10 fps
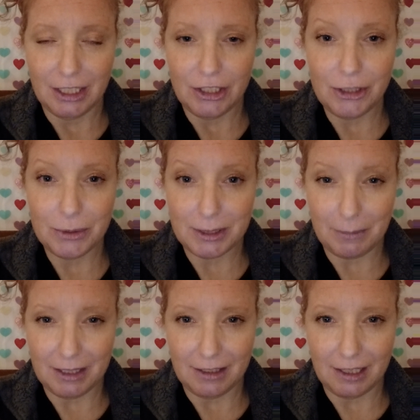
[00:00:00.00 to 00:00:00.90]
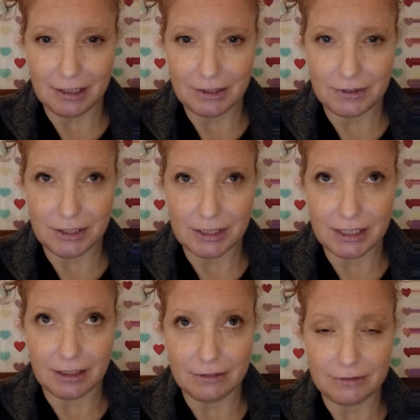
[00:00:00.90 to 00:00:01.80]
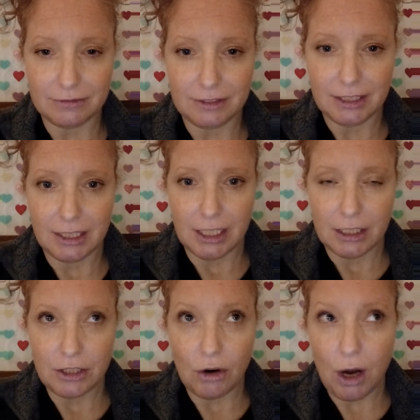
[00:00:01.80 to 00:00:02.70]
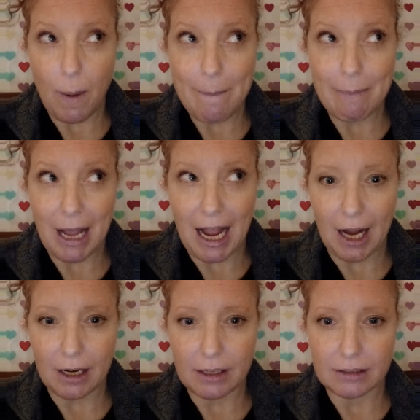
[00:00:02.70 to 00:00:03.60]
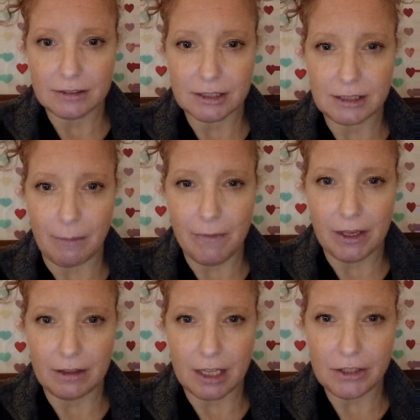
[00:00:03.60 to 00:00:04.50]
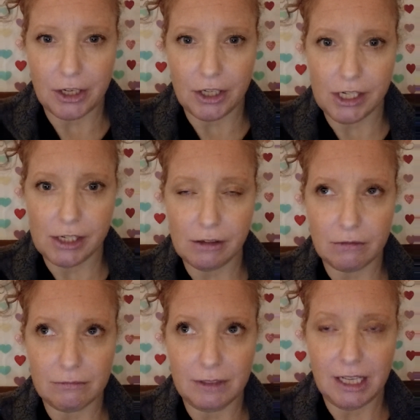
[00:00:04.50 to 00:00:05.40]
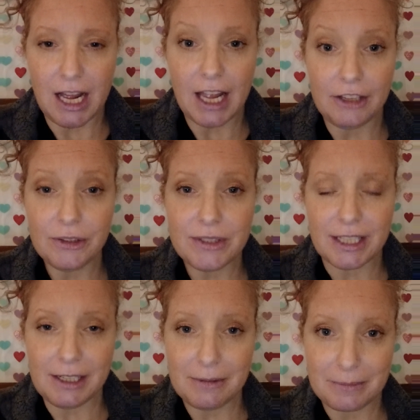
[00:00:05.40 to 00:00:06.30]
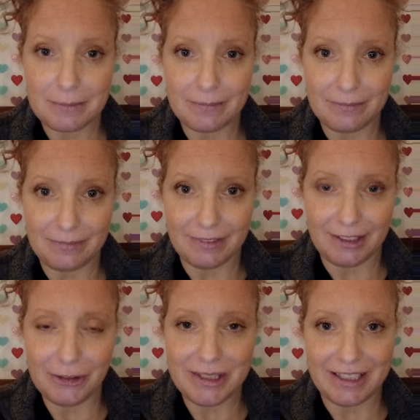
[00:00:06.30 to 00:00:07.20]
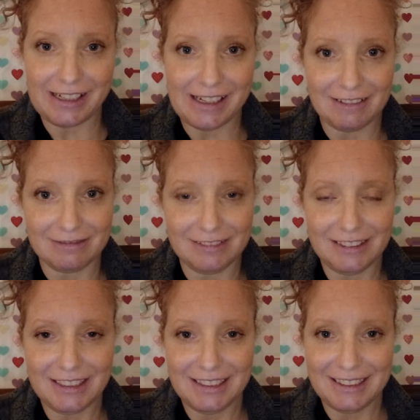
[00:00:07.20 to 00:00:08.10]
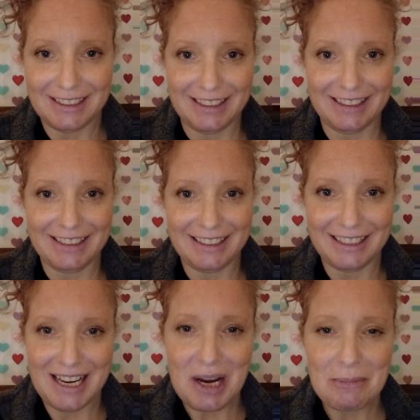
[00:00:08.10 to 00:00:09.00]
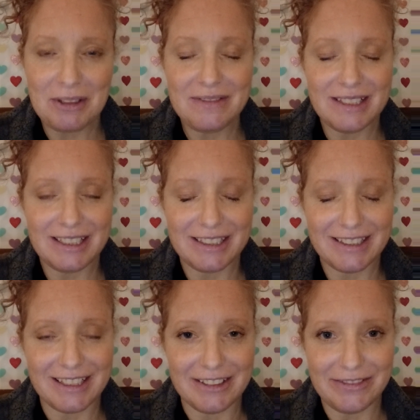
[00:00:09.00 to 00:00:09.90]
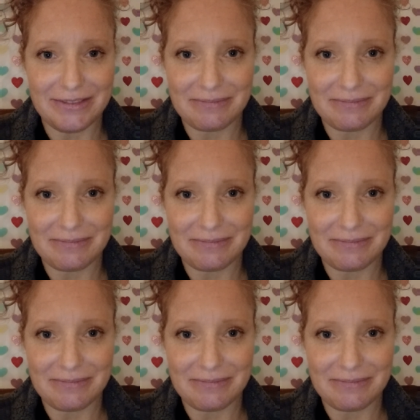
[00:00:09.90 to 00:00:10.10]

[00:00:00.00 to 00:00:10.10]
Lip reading: Do something nice for yourself. Don't go back to something that's hurt you. And you'll see. You'll see. Prove it to yourself.